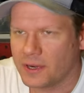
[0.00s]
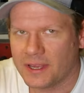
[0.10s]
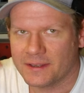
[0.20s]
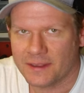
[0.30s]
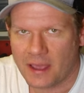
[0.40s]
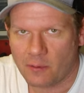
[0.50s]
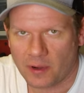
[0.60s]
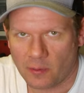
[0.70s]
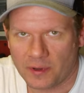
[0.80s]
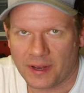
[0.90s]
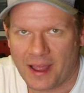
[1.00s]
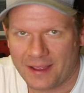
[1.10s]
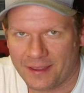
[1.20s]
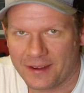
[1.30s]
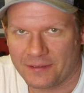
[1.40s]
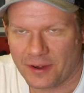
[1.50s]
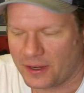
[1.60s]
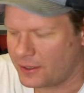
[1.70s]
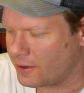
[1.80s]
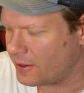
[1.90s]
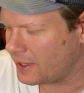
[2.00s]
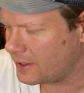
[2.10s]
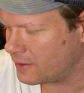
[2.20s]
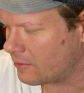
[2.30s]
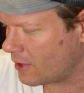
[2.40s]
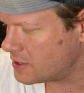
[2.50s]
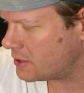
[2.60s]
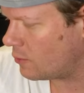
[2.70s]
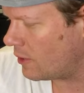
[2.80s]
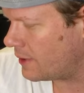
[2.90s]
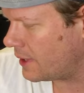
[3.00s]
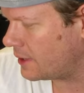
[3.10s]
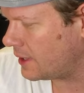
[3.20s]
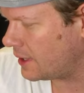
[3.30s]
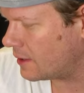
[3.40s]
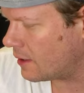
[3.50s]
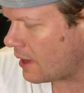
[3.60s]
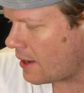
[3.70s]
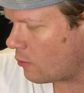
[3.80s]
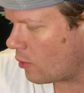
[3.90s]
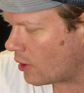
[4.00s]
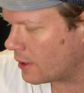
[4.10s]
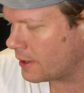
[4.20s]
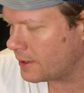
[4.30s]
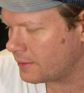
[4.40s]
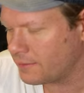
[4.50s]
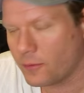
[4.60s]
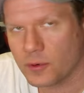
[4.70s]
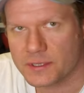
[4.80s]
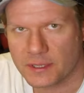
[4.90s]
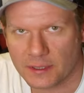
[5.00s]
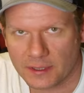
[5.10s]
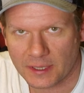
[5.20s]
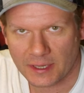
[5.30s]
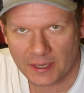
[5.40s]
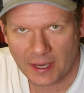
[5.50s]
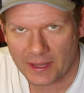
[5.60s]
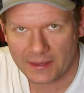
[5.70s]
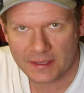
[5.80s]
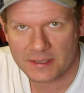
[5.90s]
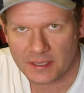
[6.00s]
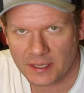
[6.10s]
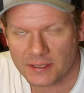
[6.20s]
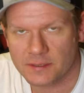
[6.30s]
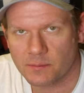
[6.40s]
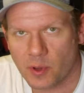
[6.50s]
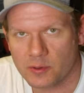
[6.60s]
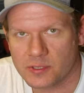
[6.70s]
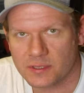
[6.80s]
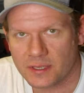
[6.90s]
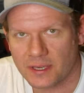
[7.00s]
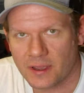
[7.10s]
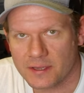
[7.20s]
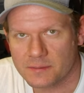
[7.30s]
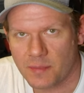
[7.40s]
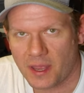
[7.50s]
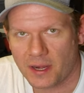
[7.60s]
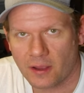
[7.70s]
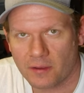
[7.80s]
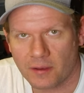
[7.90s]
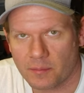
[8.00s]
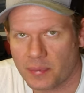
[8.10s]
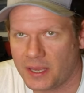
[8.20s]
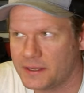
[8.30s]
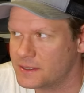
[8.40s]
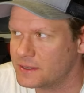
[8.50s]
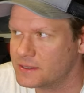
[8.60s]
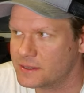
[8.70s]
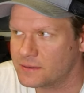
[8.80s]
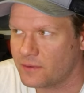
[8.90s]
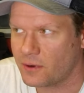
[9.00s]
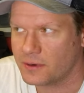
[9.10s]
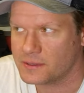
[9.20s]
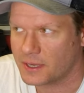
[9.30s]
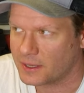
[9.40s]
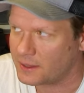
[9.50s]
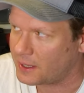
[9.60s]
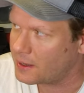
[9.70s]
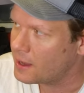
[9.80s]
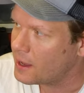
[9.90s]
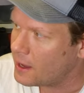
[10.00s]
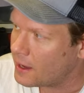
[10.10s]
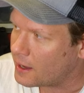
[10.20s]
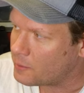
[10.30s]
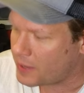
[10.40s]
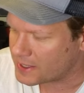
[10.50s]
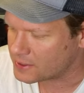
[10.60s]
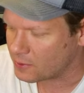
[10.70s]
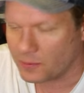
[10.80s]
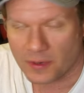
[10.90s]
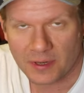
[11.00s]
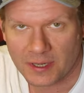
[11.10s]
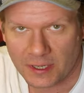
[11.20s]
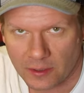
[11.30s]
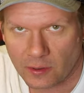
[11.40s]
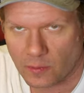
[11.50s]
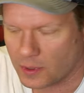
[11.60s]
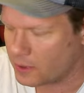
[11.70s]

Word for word: to get to that one, I wanted to highlight a very dirty and grungy one that needed a lot of work. Unfortunately, again, this needs mostly cosmetic pieces as far as like the uh, bezel. We're going to need a new one of